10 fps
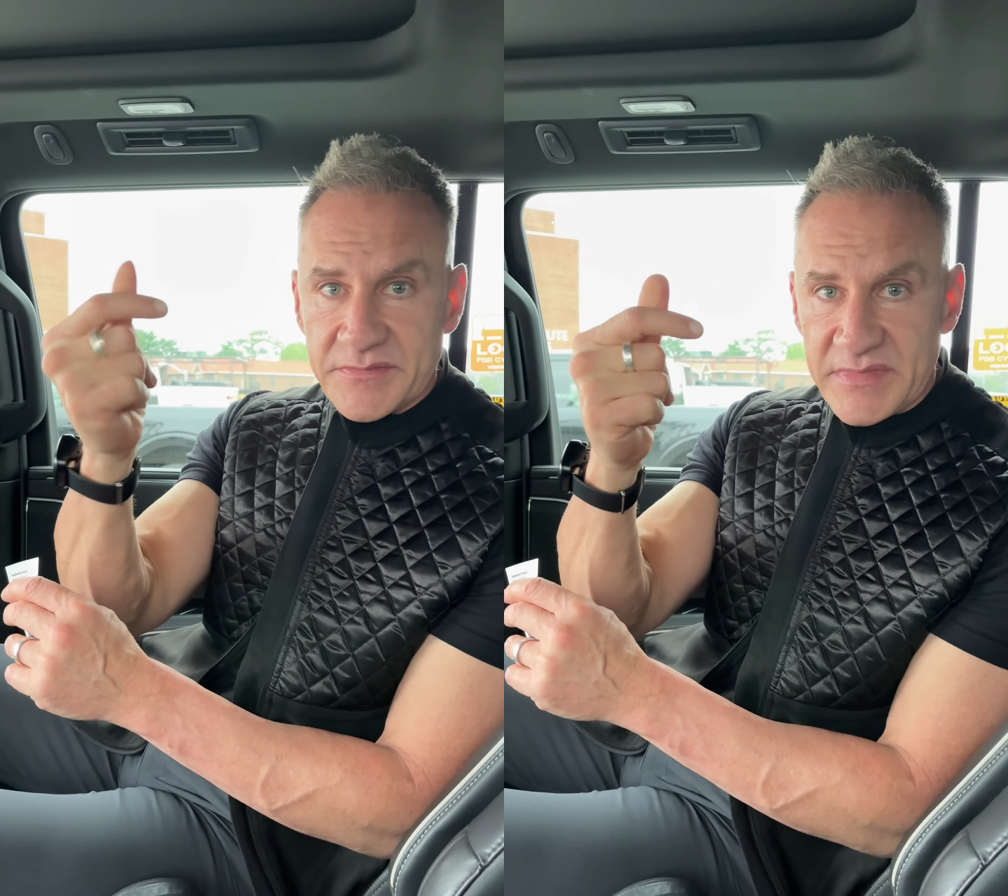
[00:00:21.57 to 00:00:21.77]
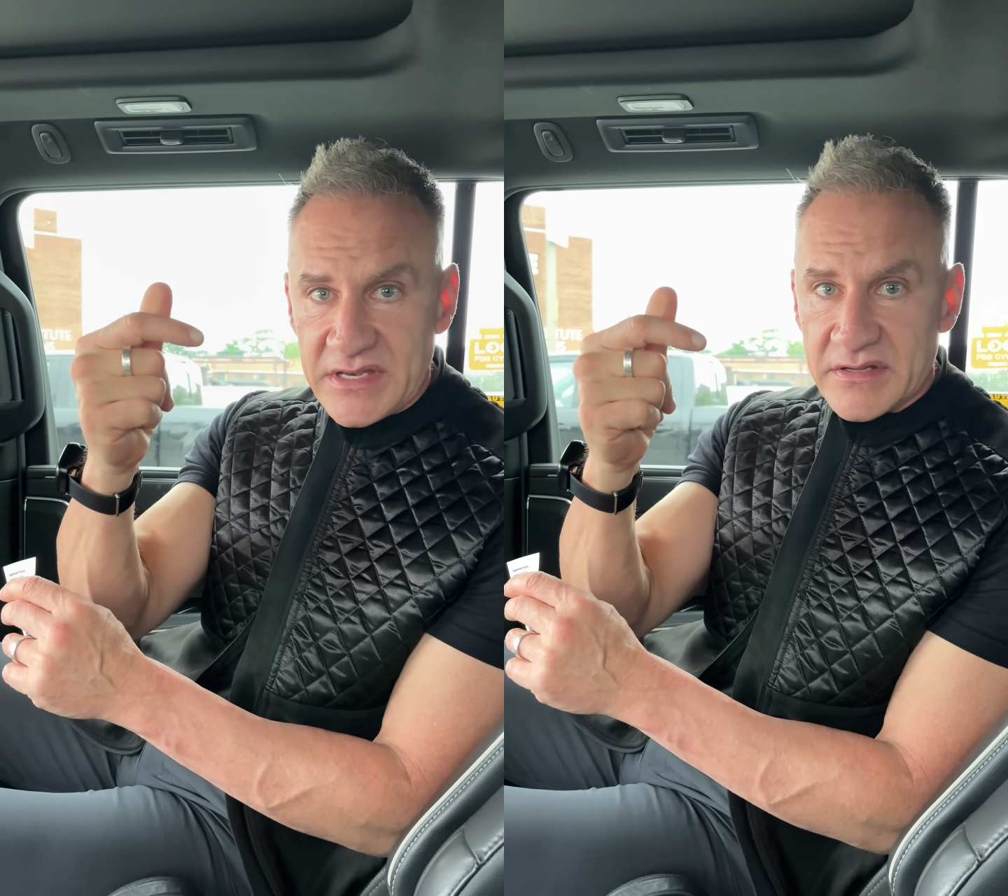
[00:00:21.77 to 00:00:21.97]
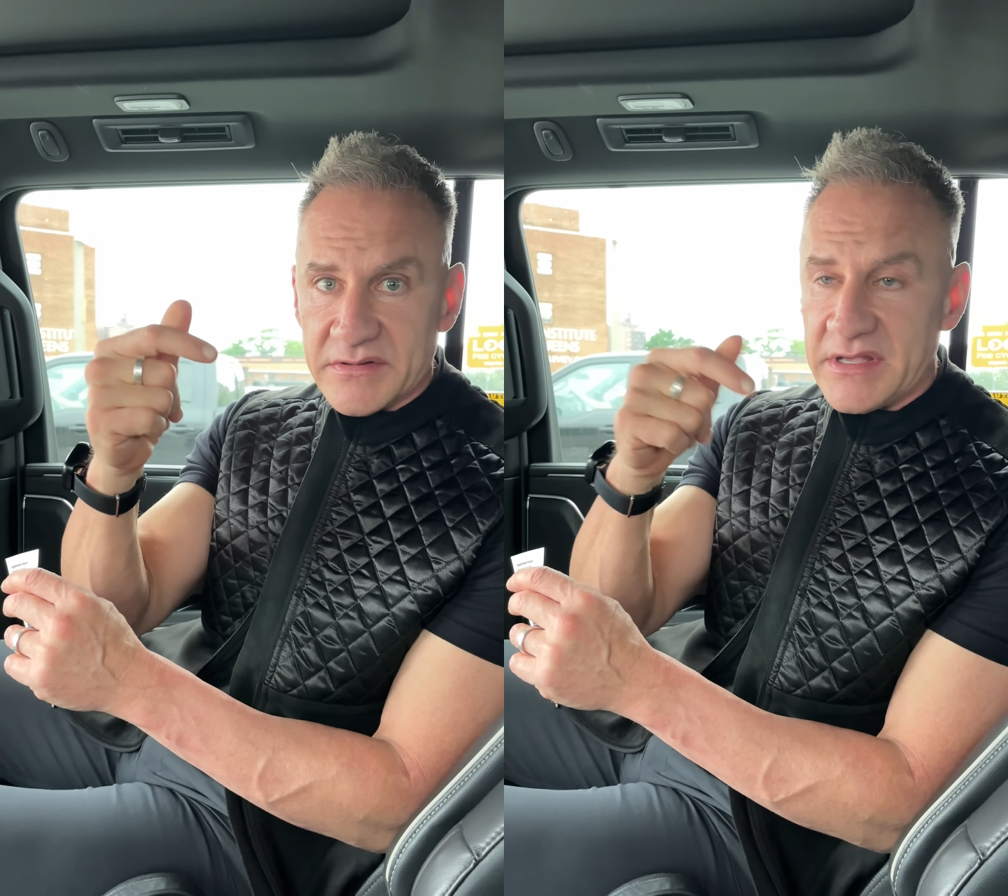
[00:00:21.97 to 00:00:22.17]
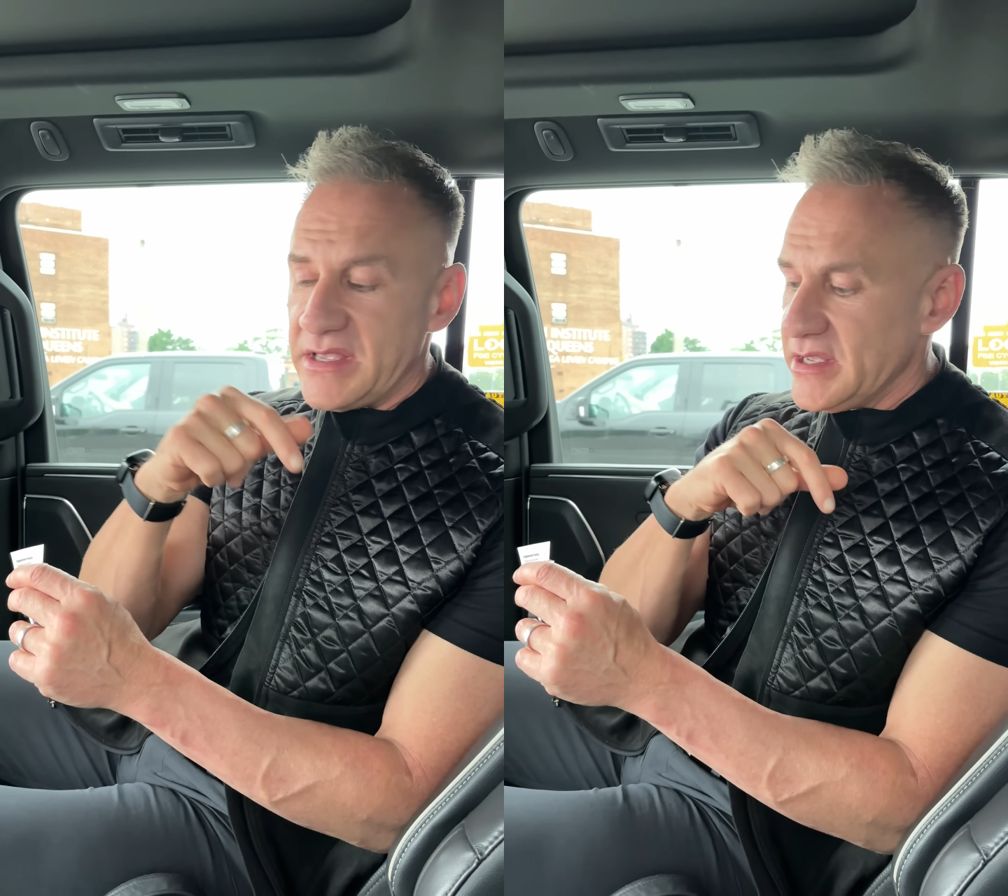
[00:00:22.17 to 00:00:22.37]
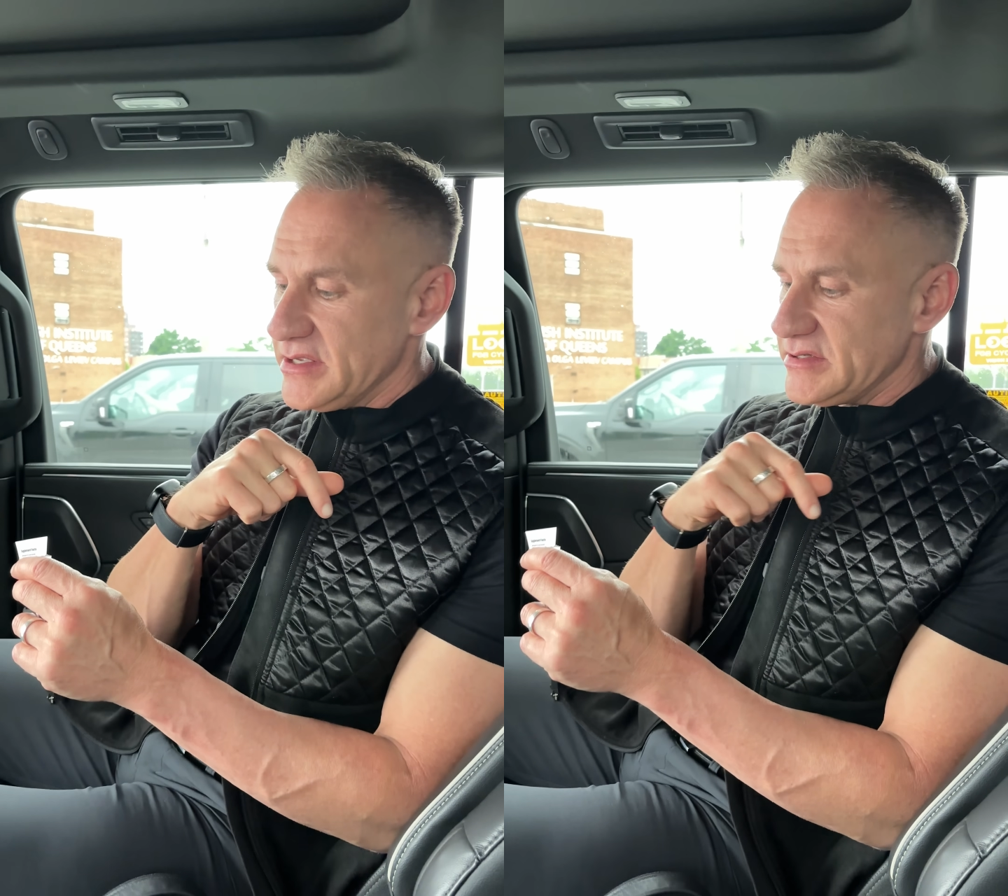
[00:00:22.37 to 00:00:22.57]

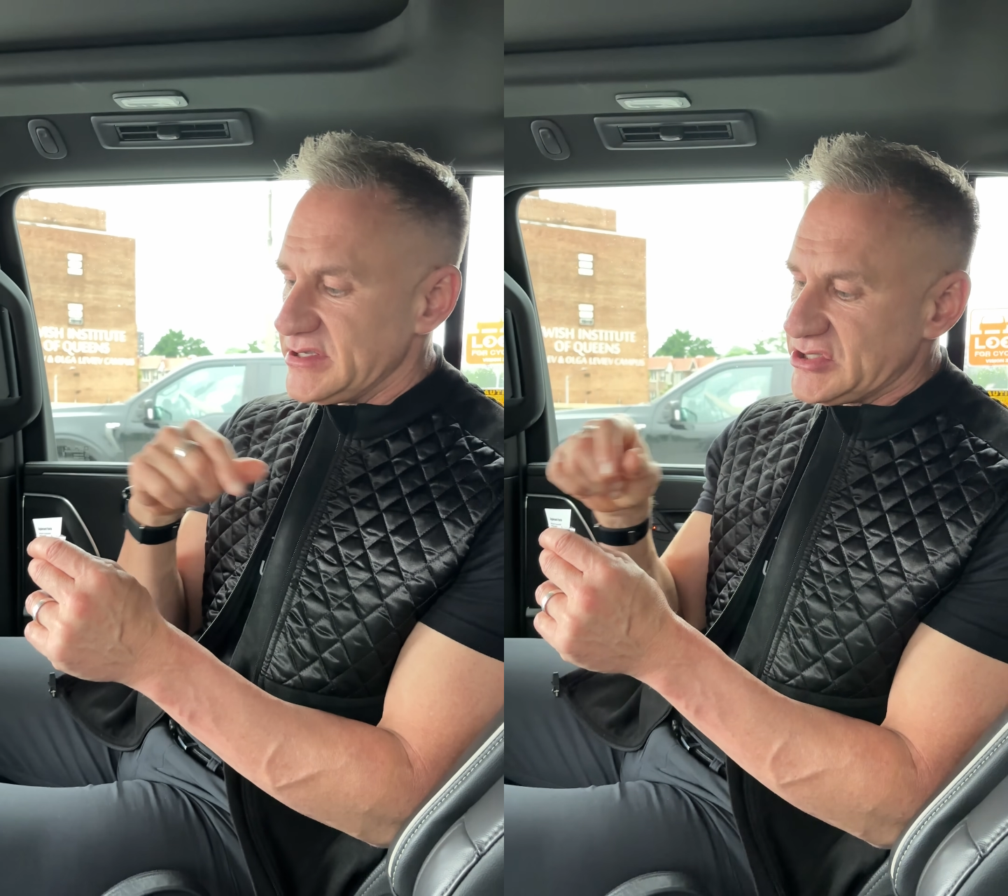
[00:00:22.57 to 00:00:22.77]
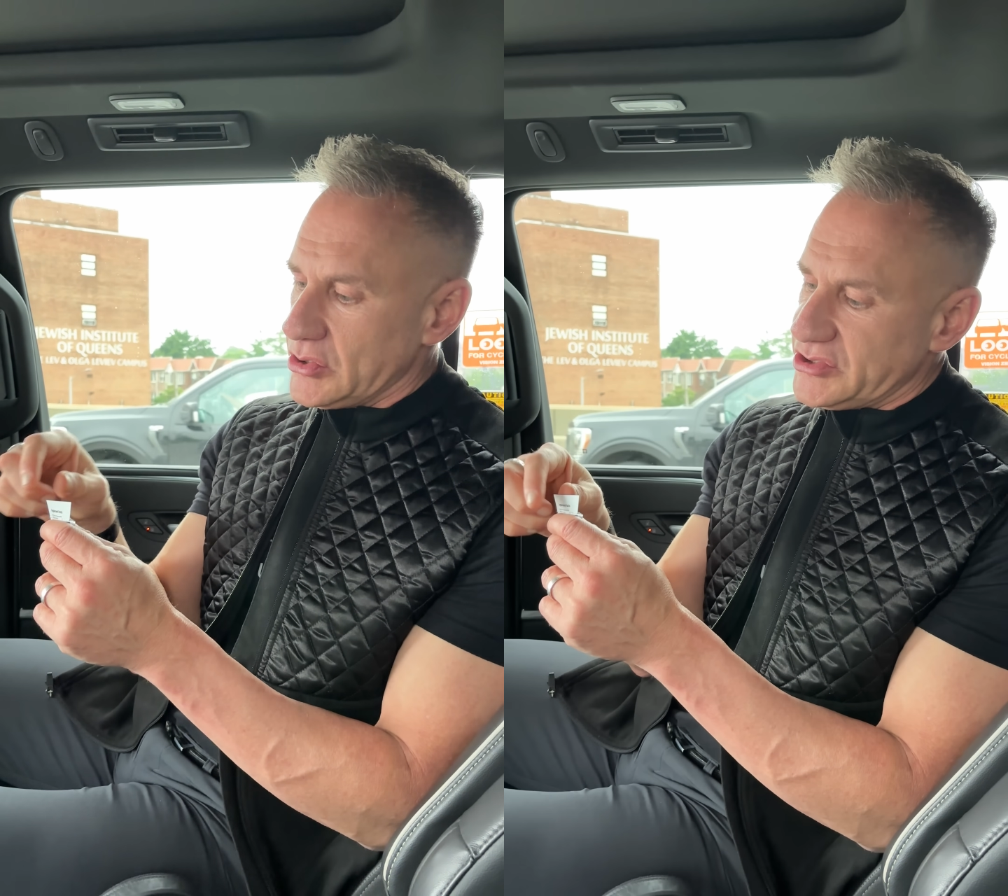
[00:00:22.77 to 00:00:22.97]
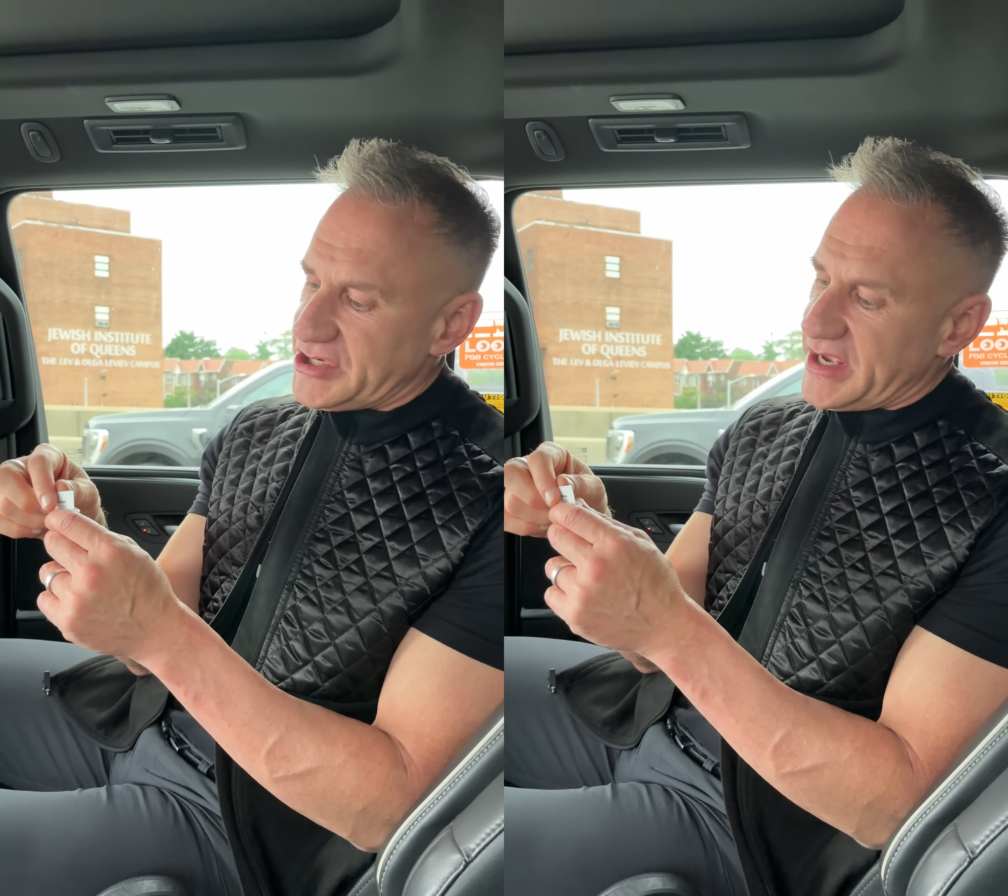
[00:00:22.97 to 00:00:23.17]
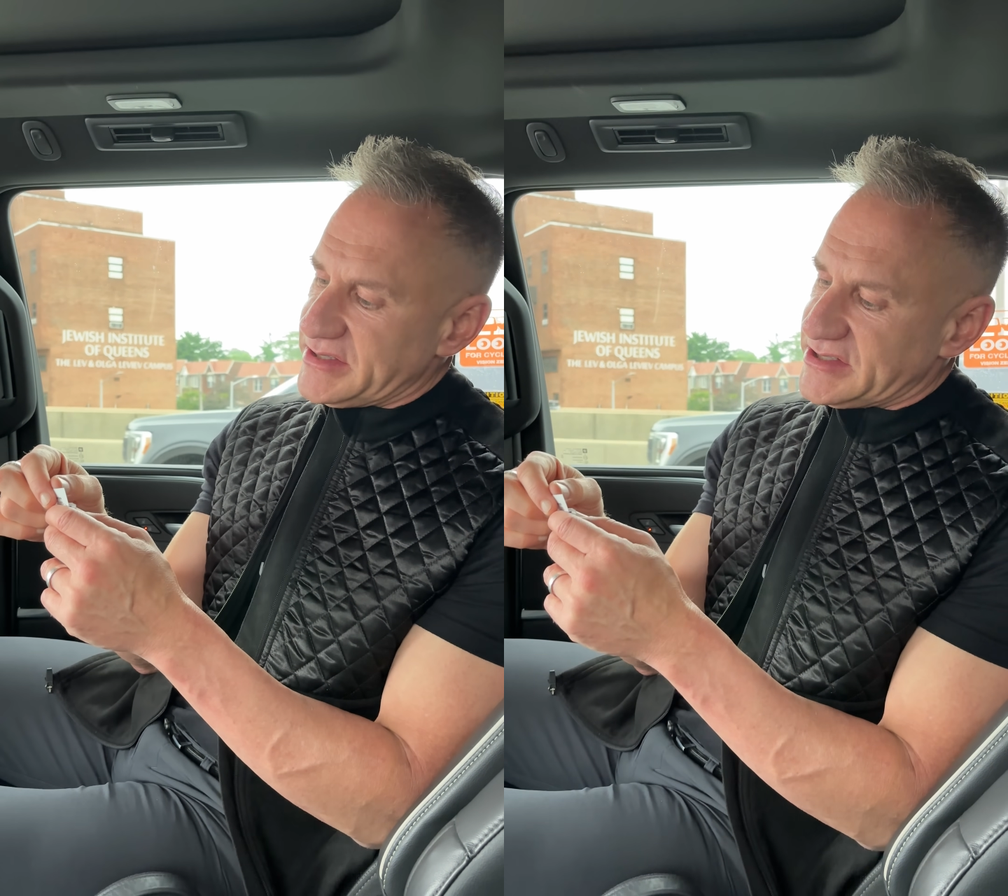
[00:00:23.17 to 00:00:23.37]
immediately dissociate.